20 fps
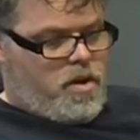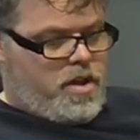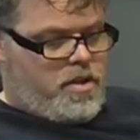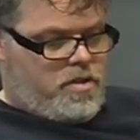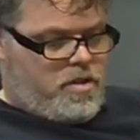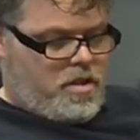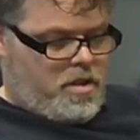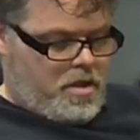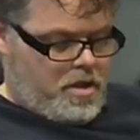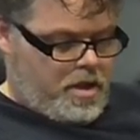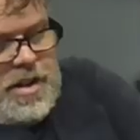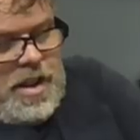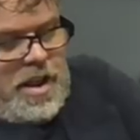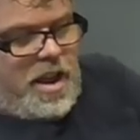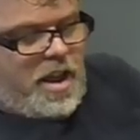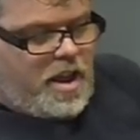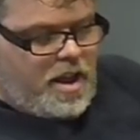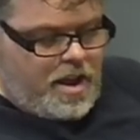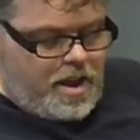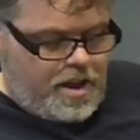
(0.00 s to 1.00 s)
boys,
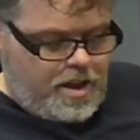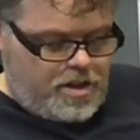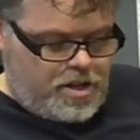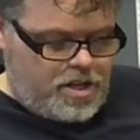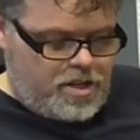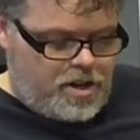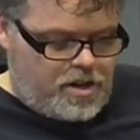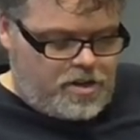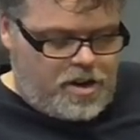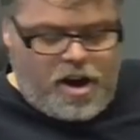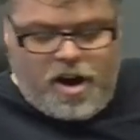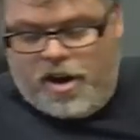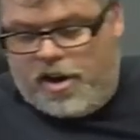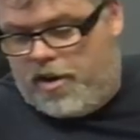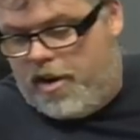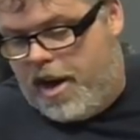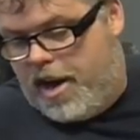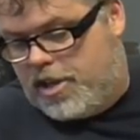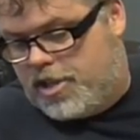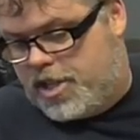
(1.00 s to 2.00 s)
hey, she's a dark
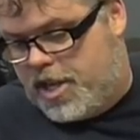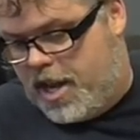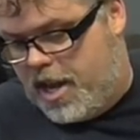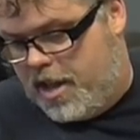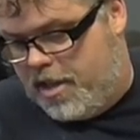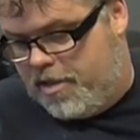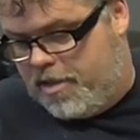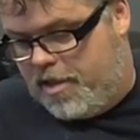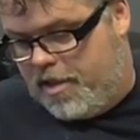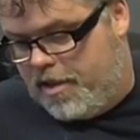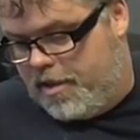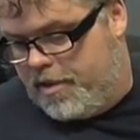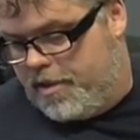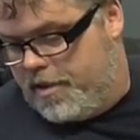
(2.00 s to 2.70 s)
great she is.